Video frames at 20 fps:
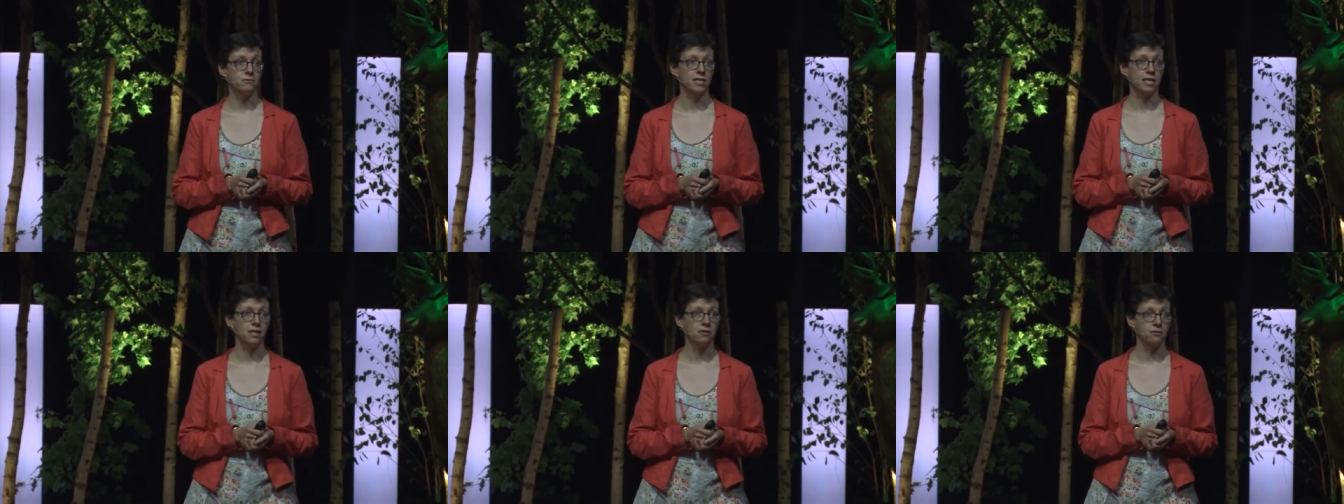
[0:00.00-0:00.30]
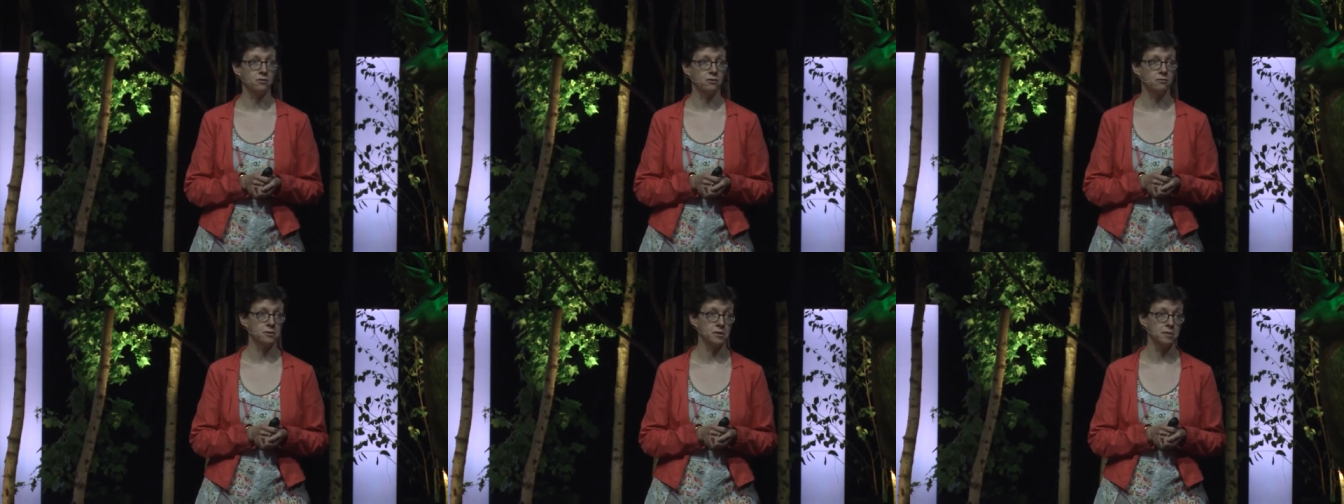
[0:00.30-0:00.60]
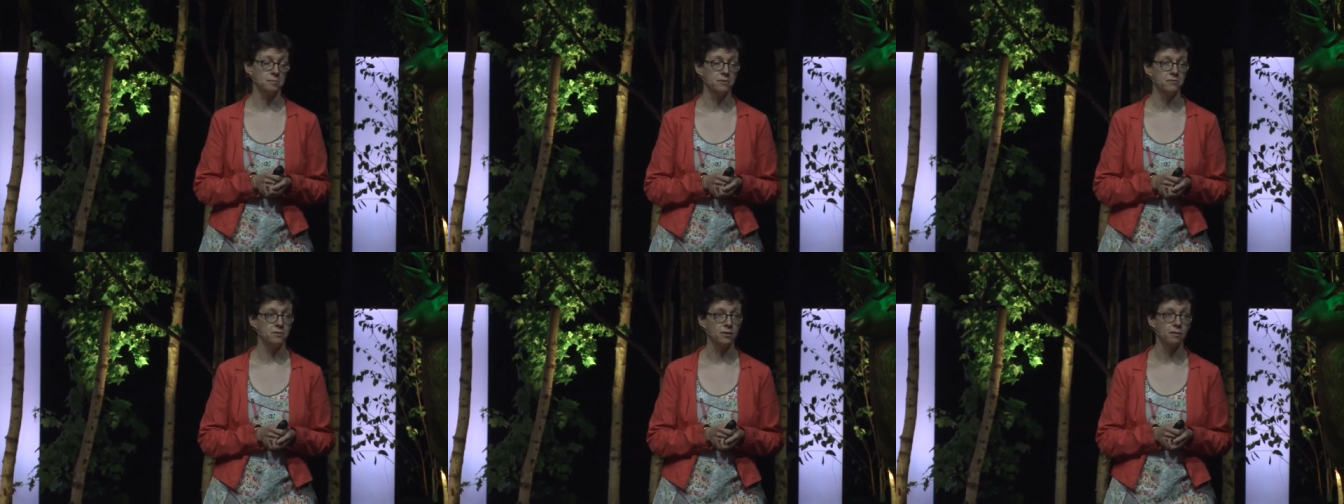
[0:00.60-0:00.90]
of thousands of
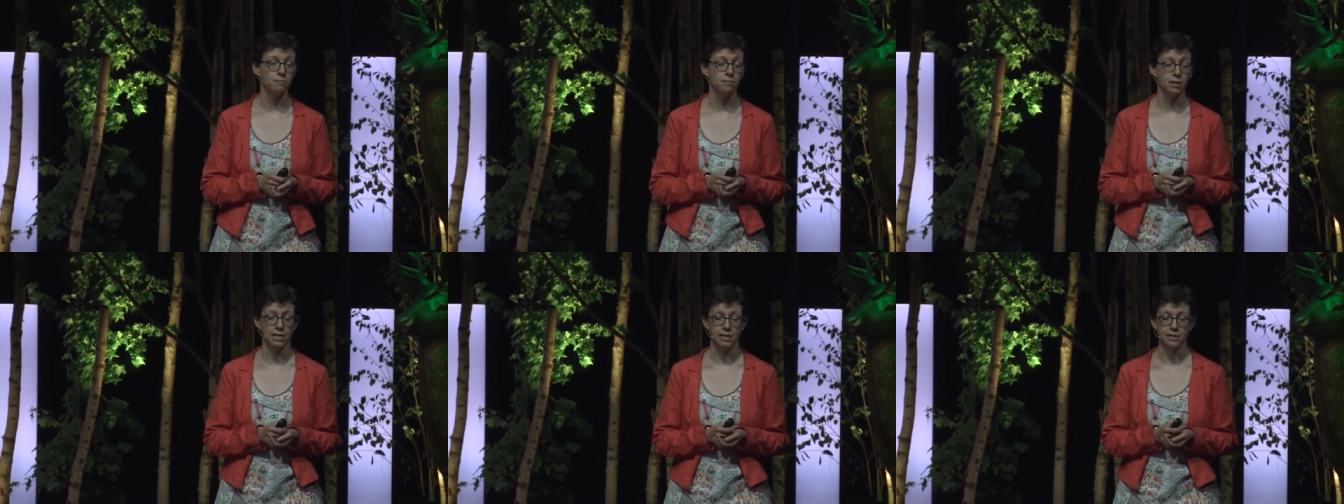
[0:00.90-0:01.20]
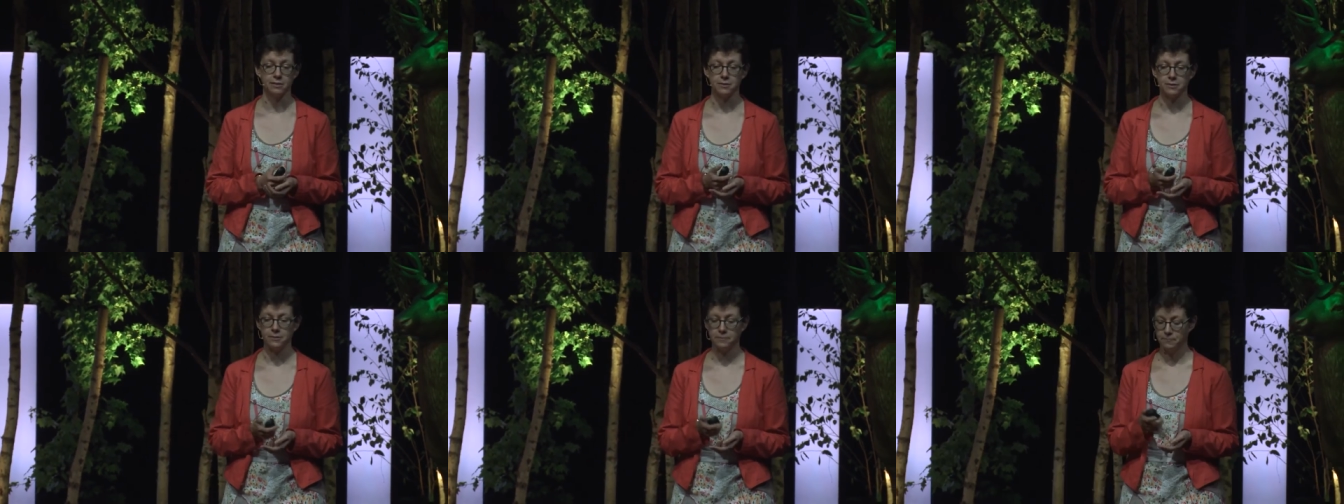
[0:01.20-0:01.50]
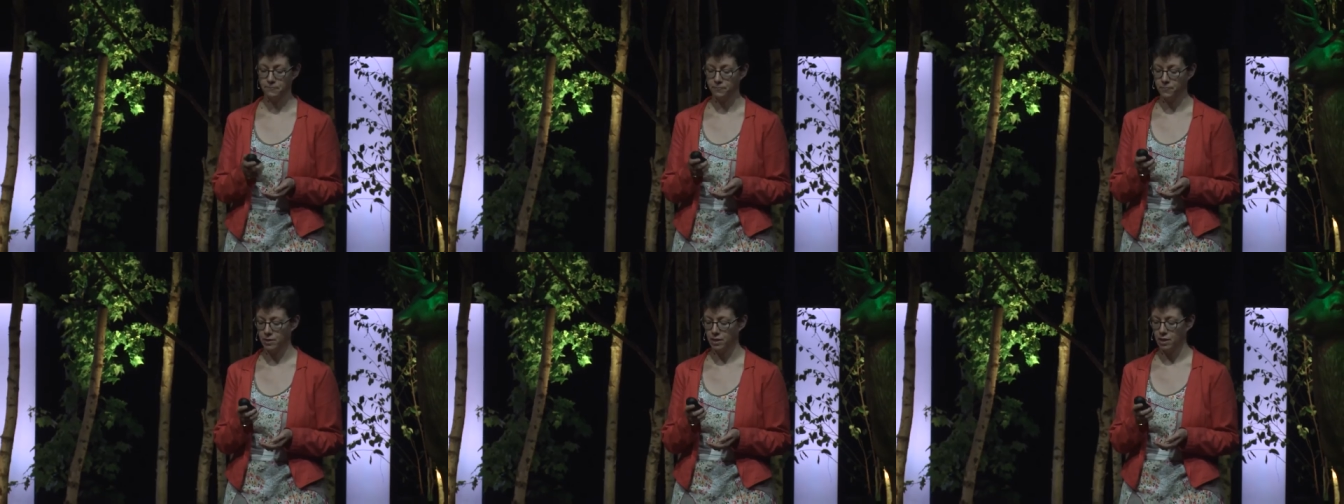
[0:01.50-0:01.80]
them, if not millions.
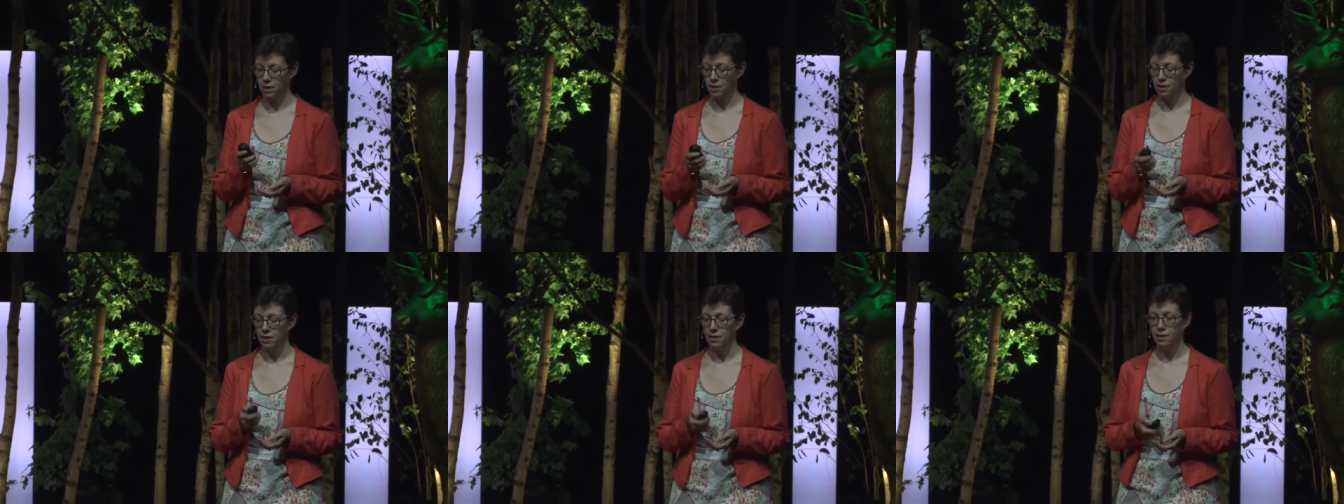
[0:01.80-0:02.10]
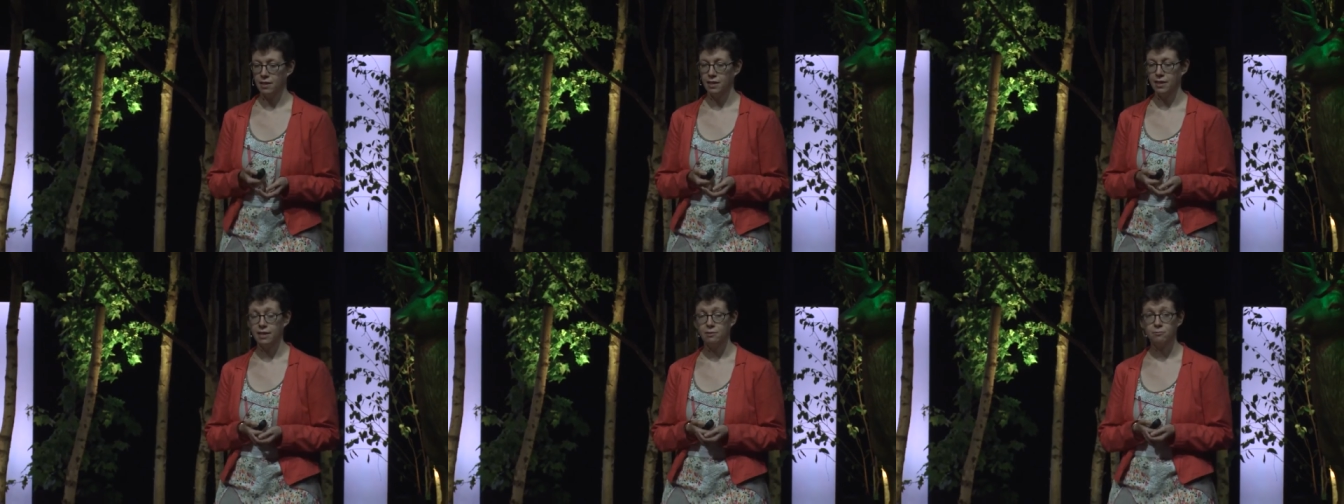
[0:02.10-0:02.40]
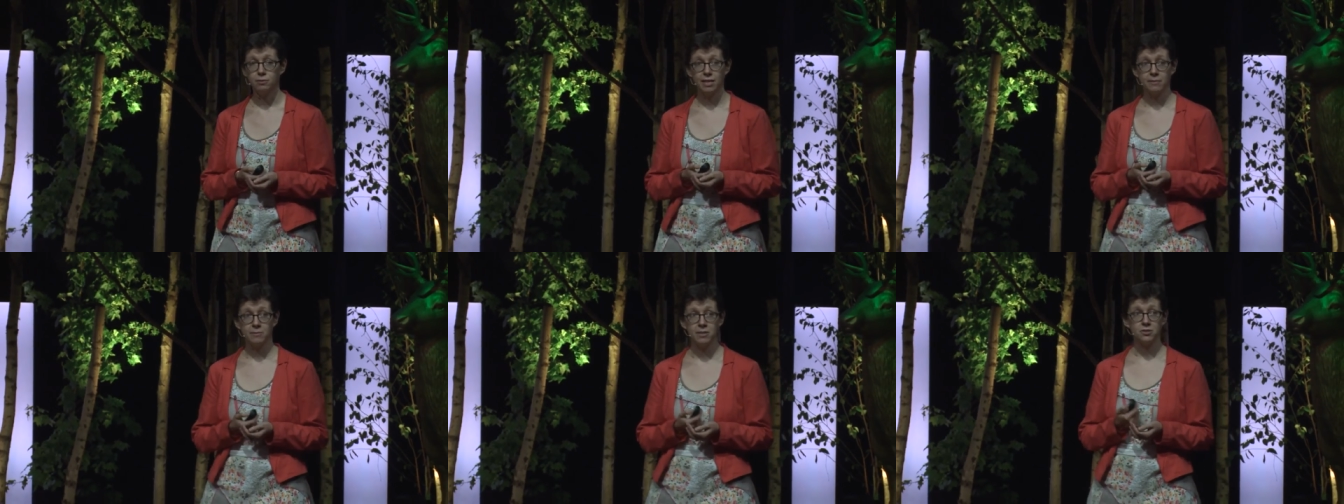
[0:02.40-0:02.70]

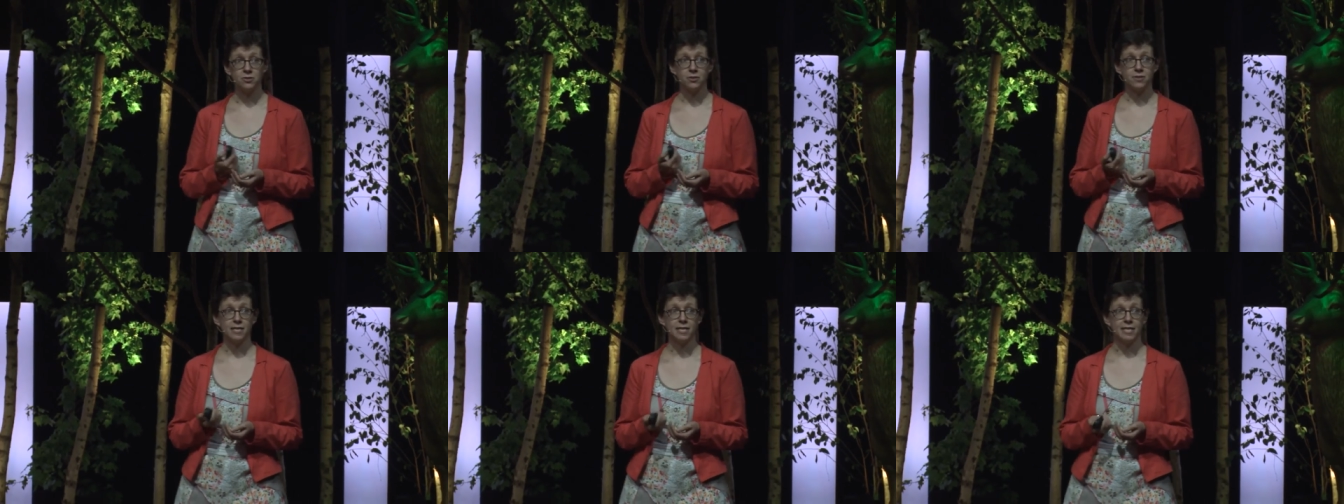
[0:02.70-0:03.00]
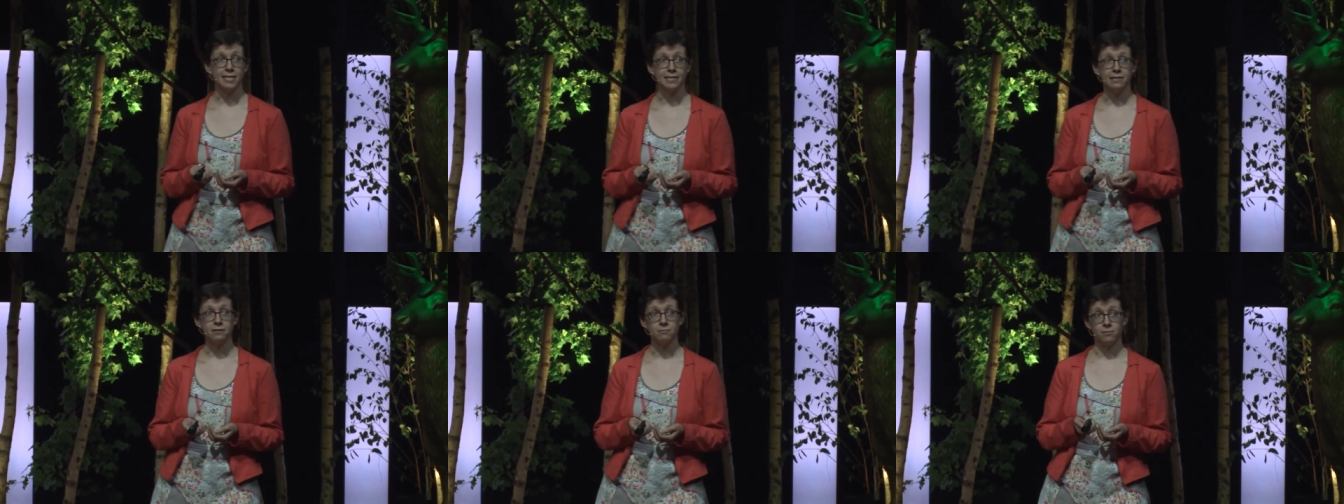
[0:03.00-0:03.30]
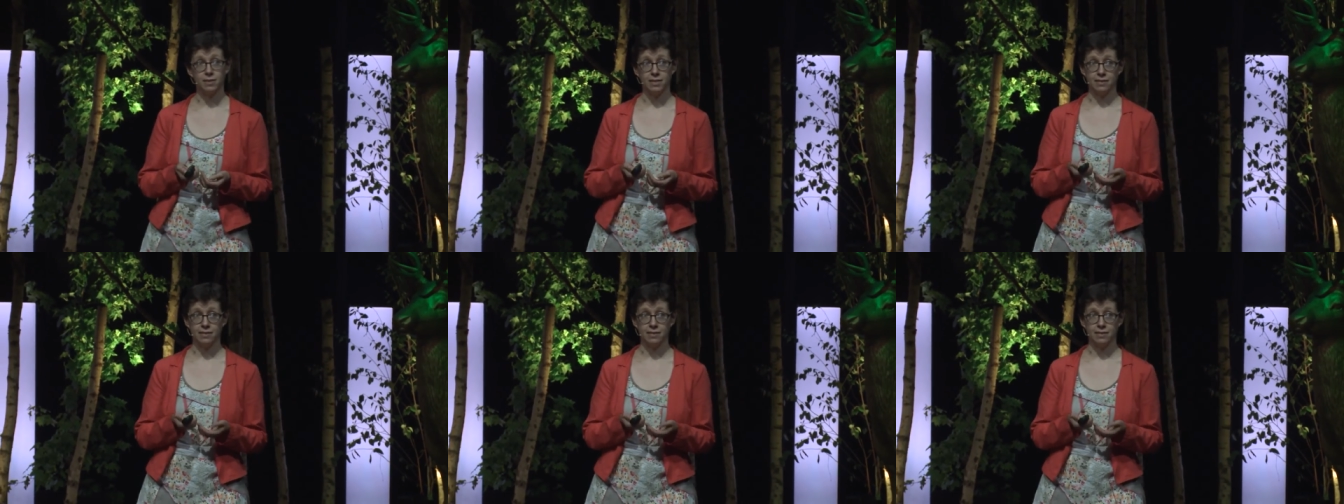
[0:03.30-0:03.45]
And what I'm interested in,